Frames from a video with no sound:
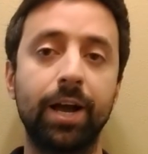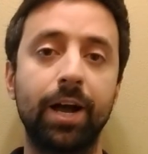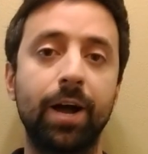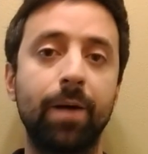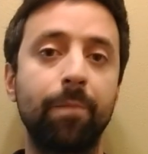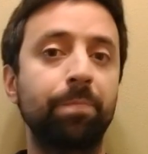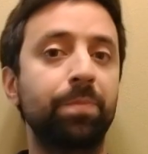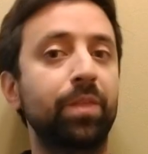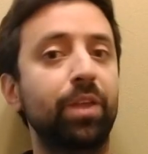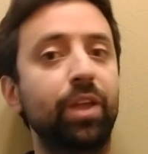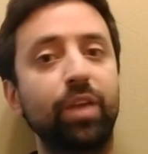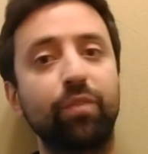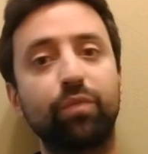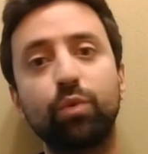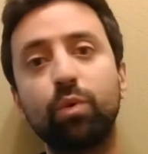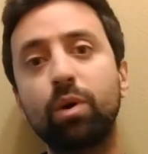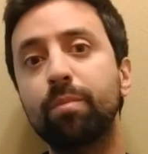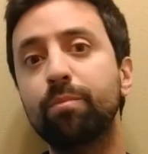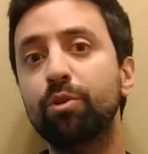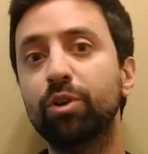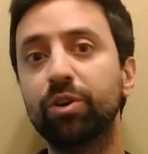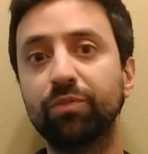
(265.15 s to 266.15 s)
Um, if
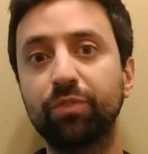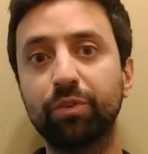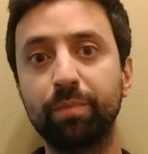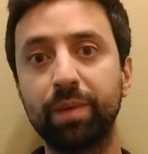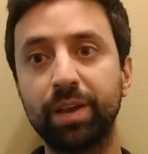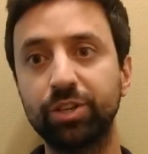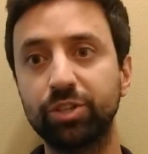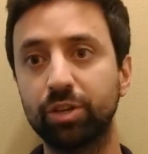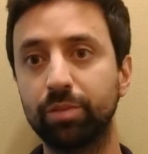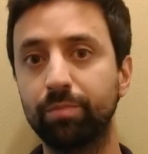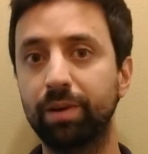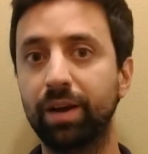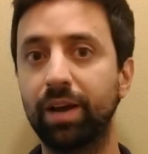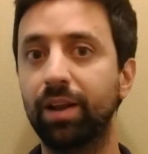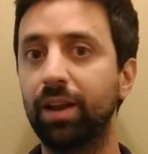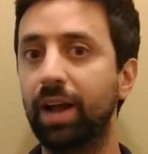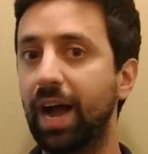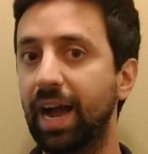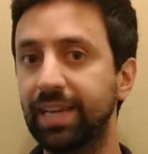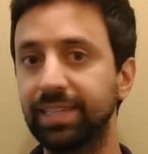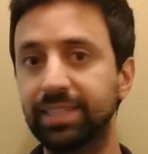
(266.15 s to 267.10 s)
you want more information about